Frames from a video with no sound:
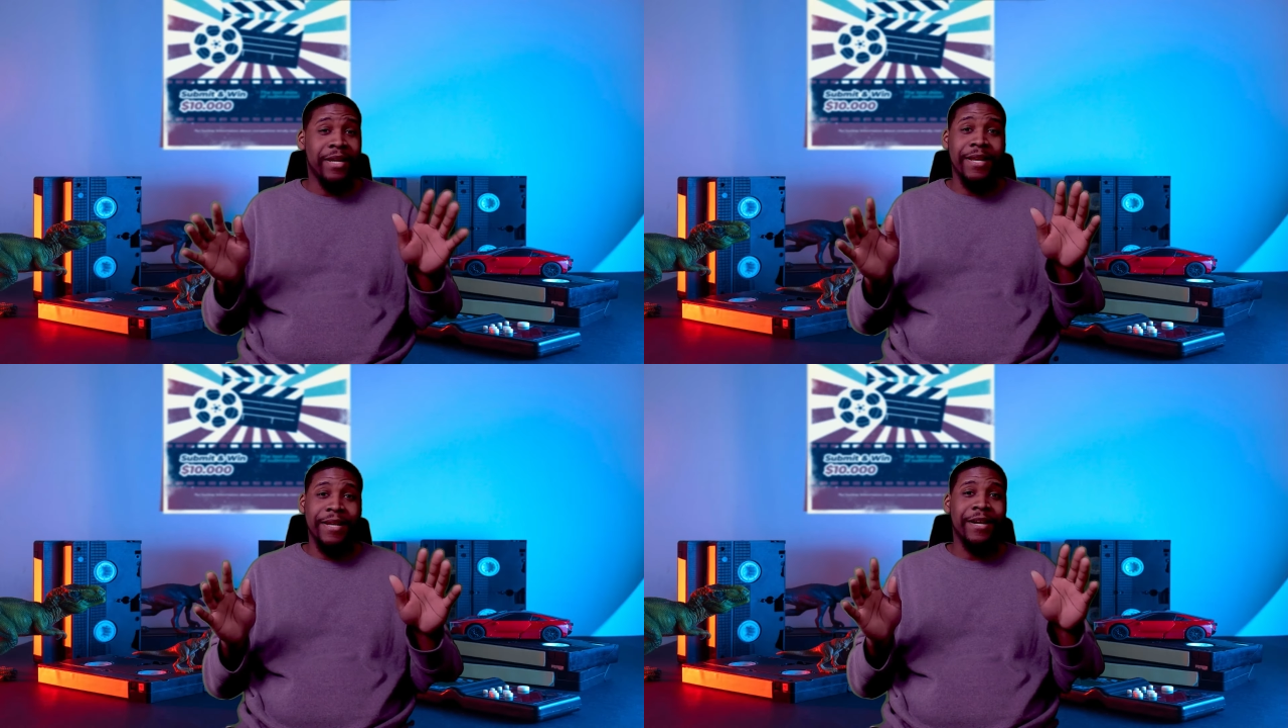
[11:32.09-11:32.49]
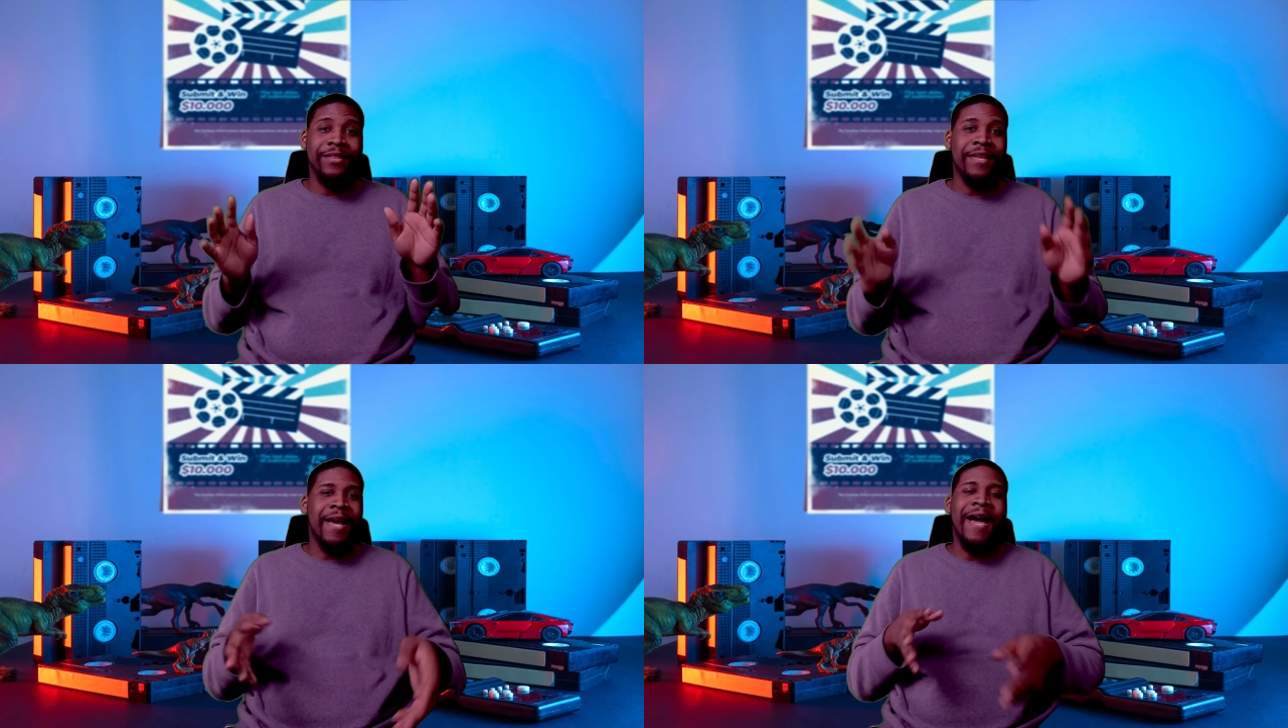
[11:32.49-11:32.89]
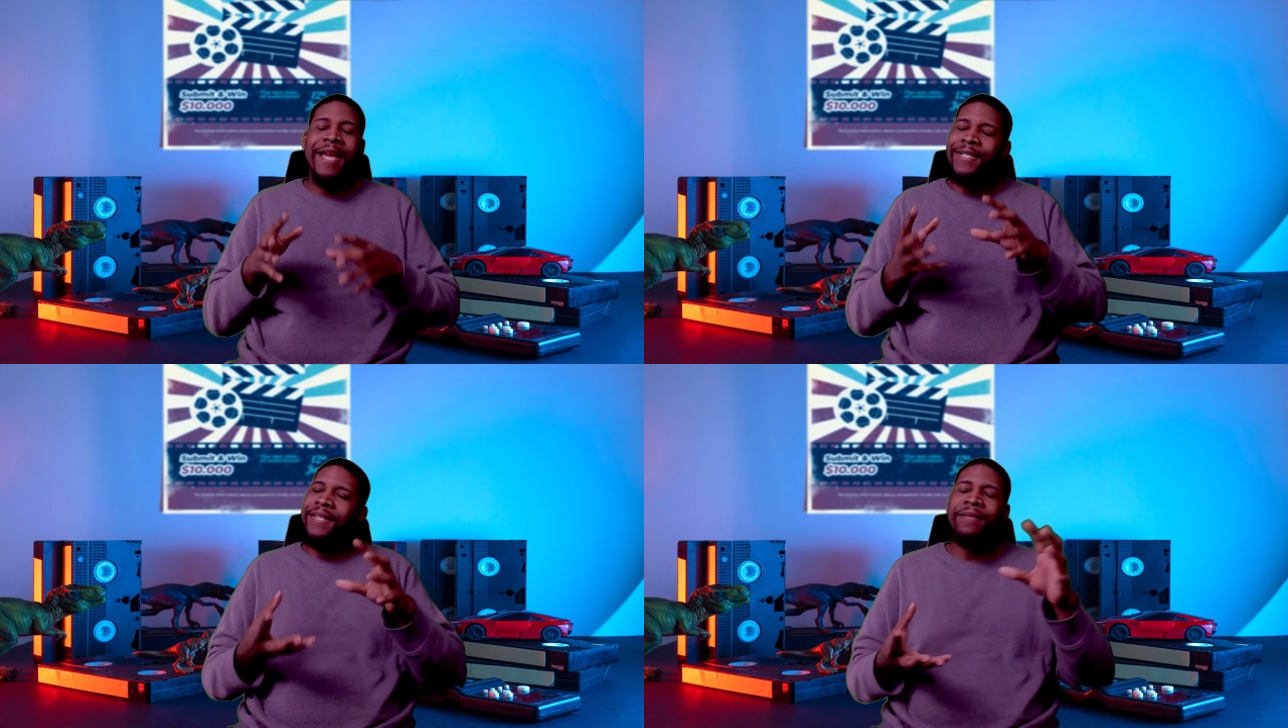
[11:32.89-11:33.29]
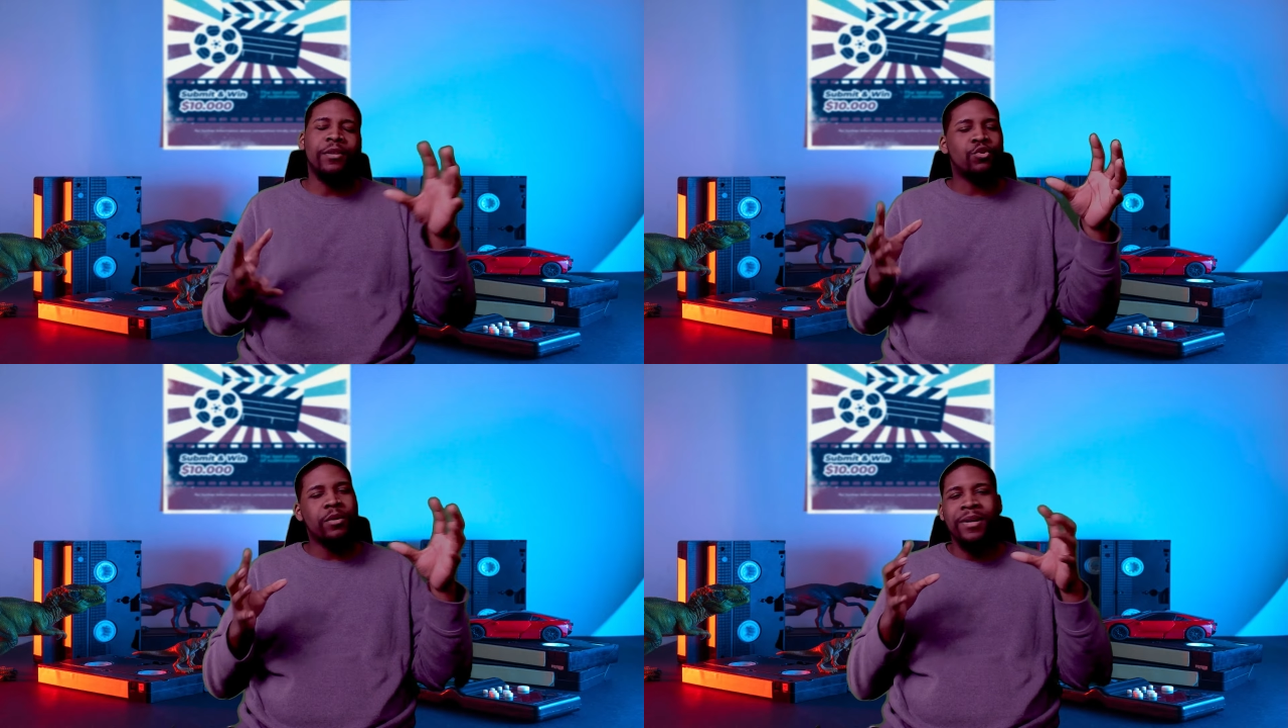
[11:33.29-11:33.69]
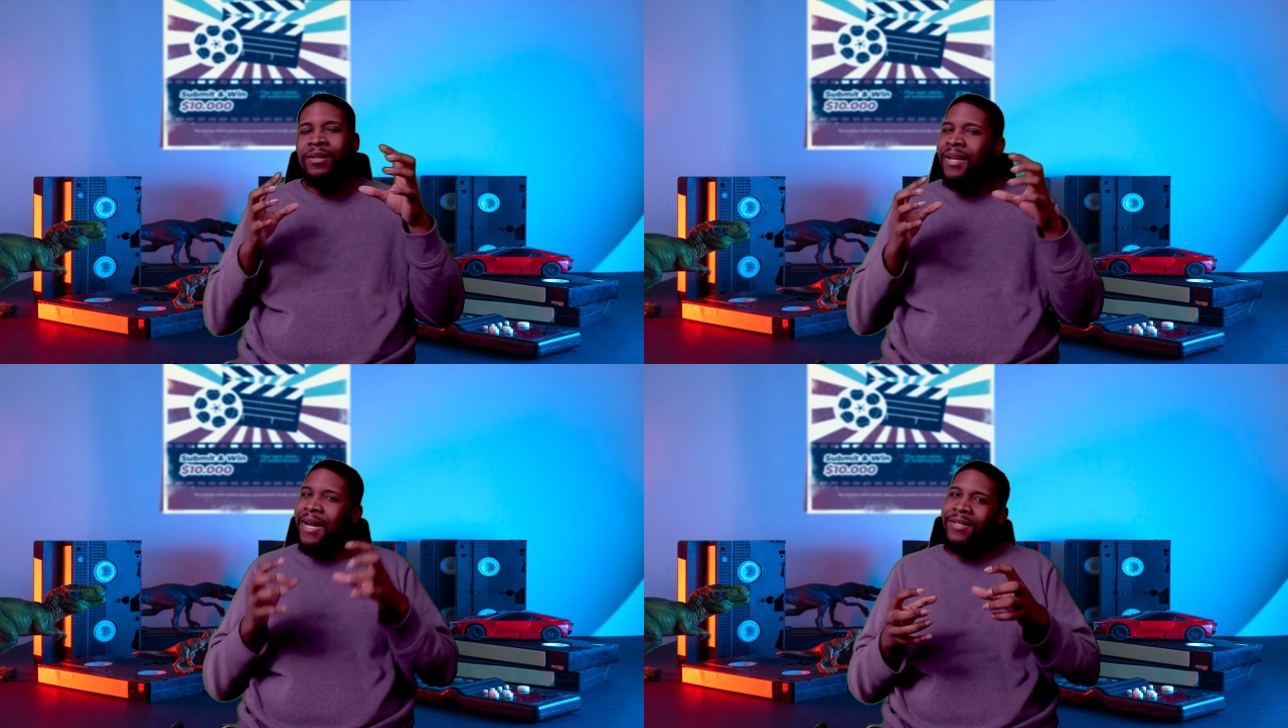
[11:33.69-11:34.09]
in here that I just had to trim a
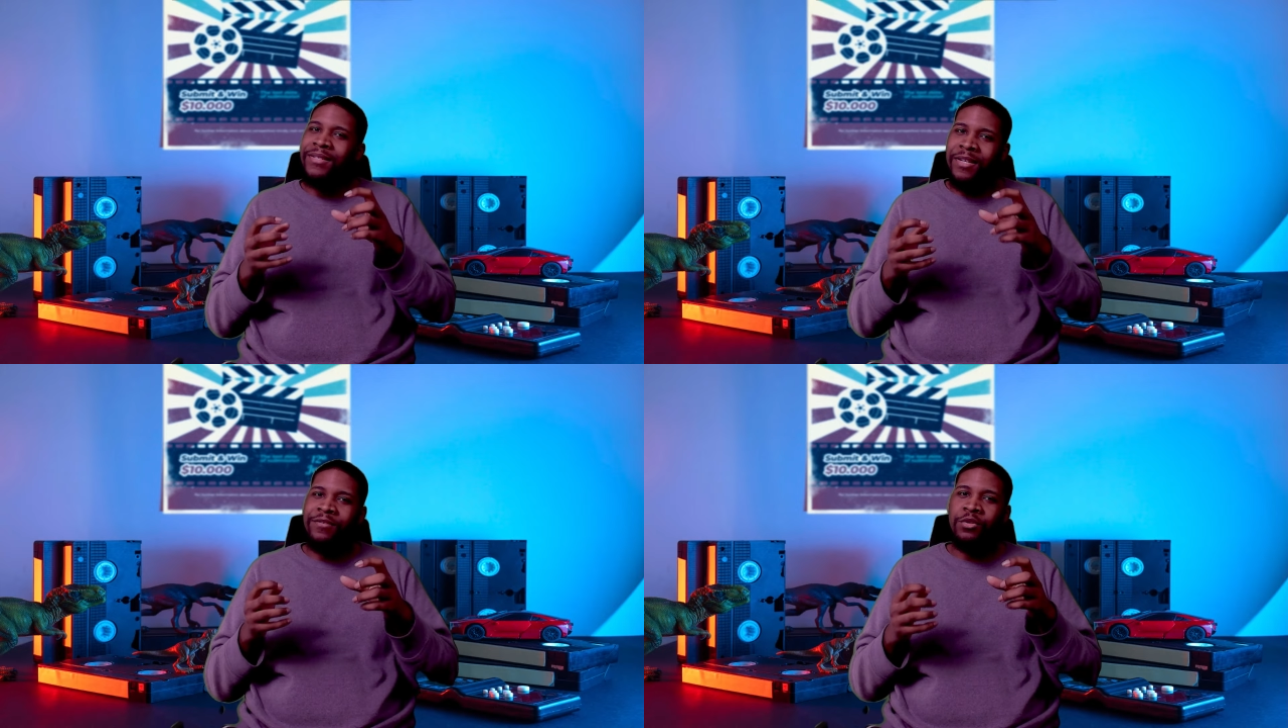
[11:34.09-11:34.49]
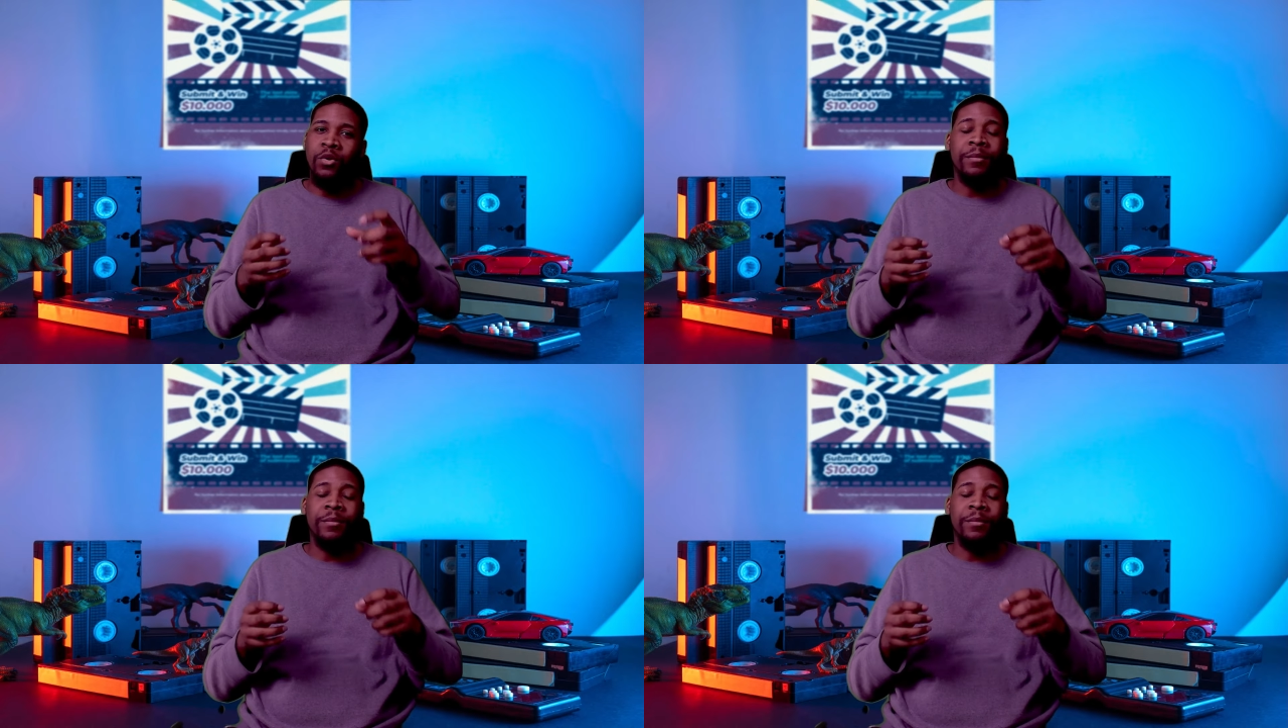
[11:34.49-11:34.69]
lot of stuff short.